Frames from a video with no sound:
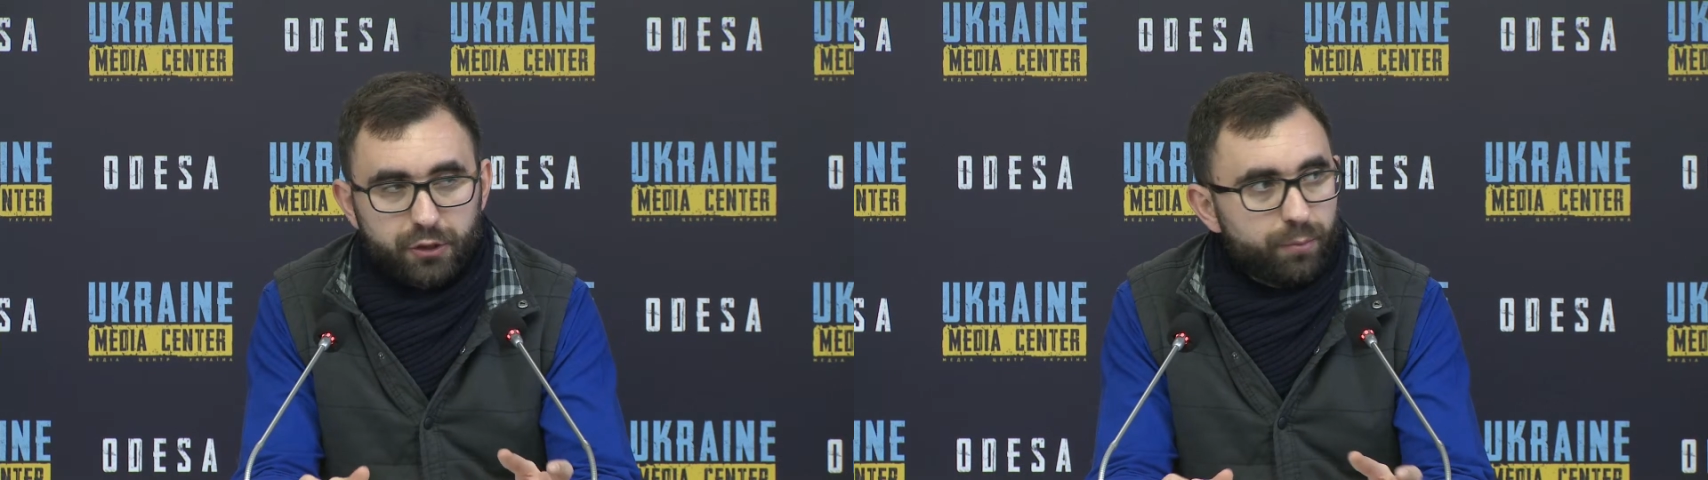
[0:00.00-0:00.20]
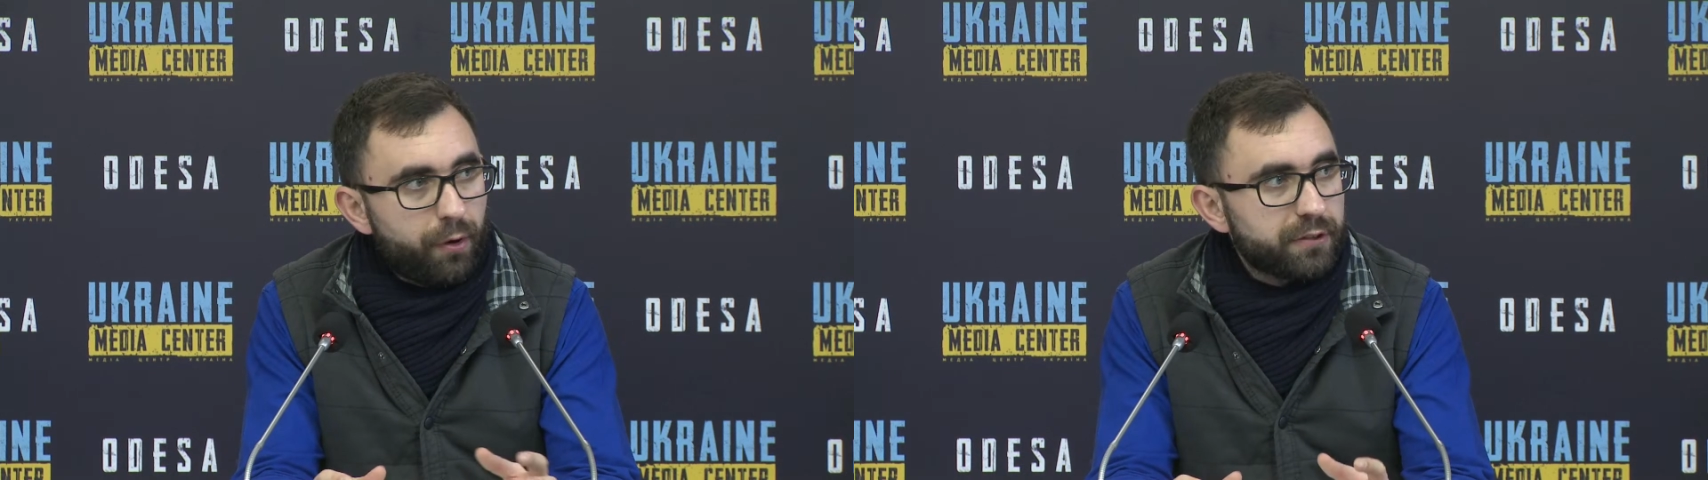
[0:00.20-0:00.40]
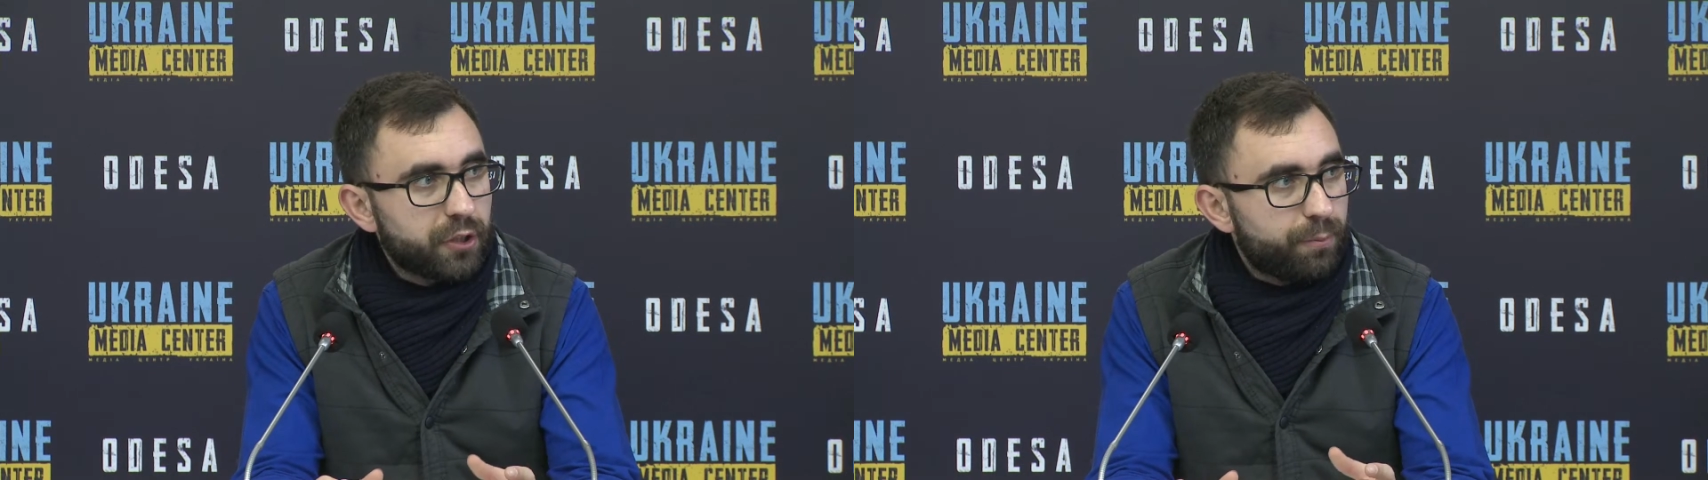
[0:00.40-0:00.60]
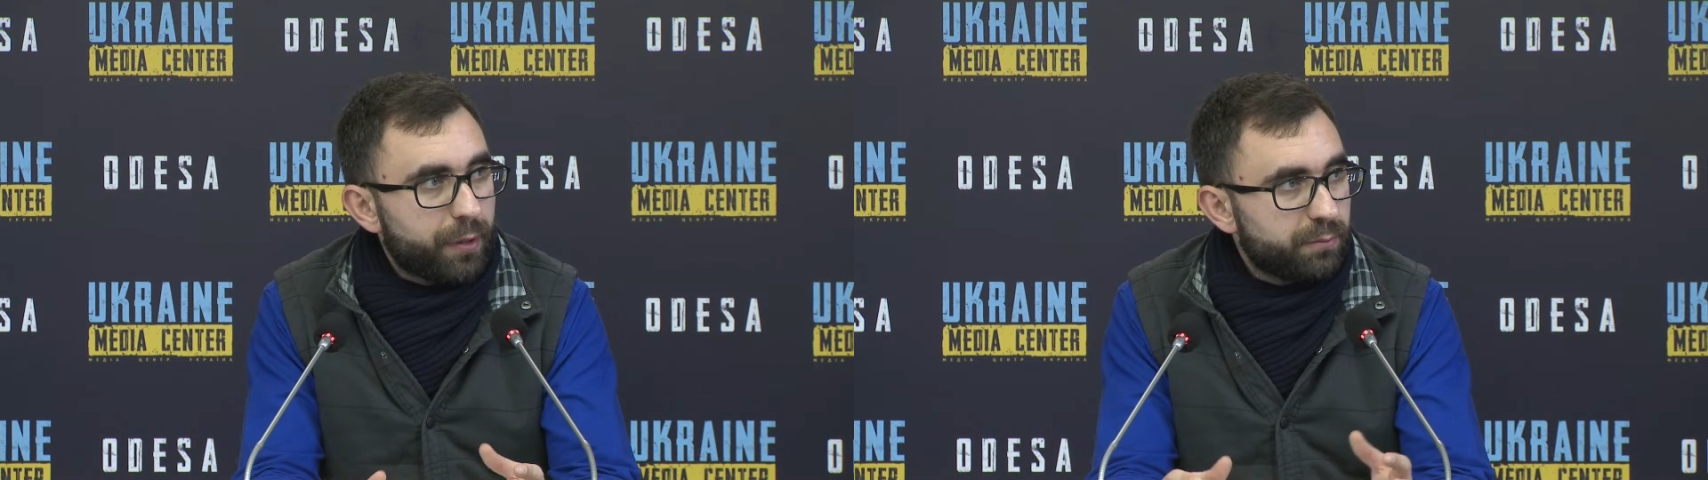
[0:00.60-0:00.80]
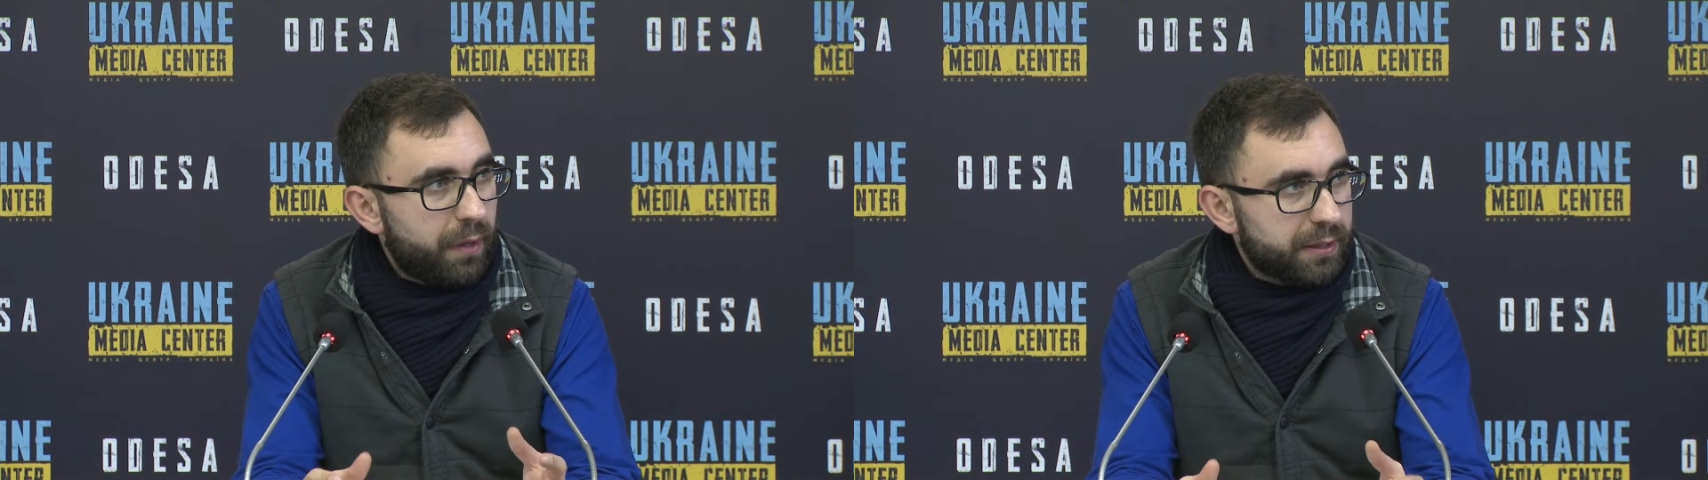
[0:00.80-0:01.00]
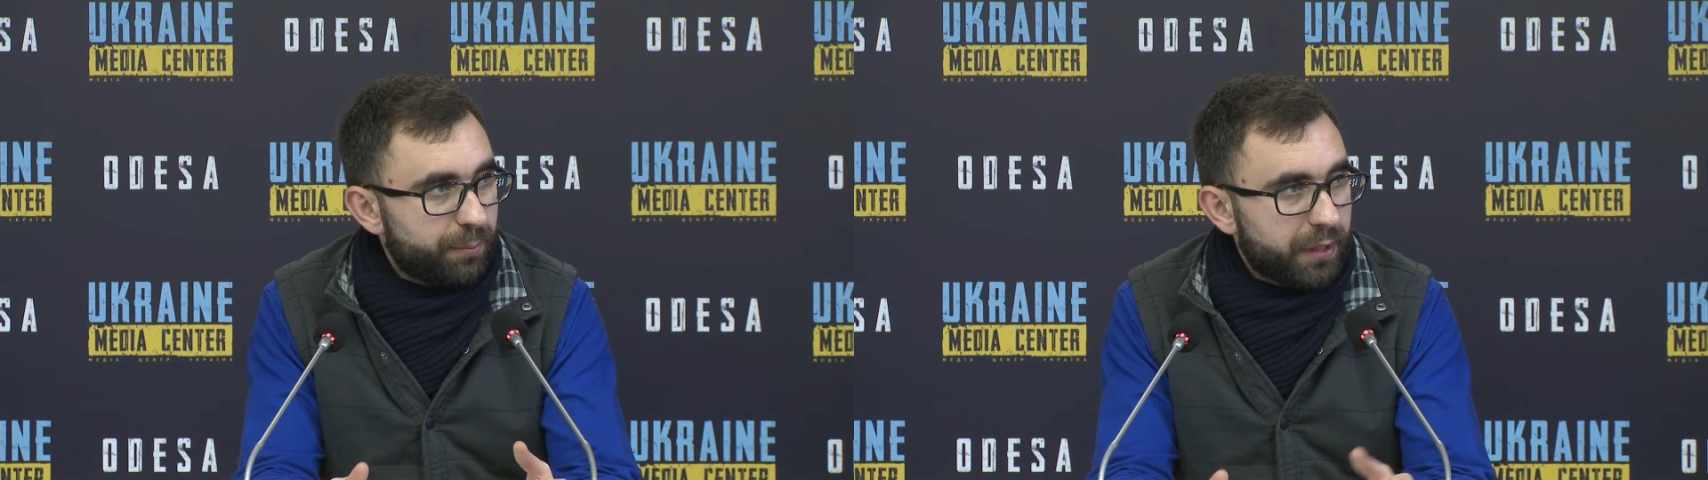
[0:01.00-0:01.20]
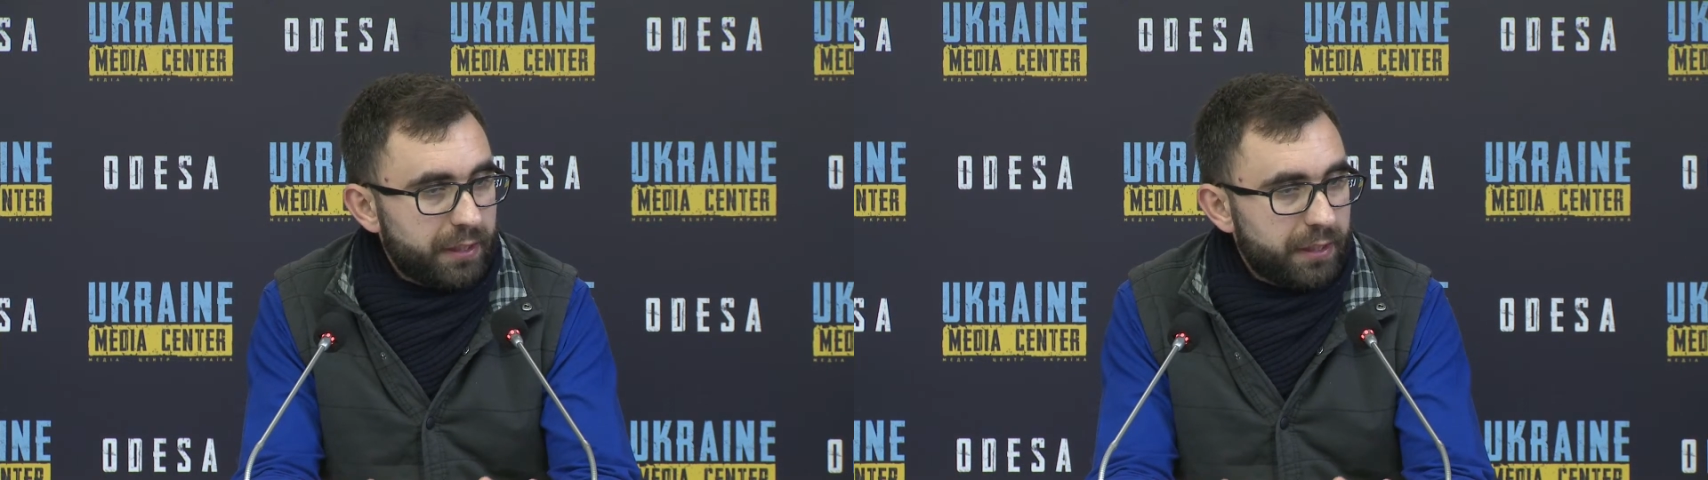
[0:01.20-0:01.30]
will be able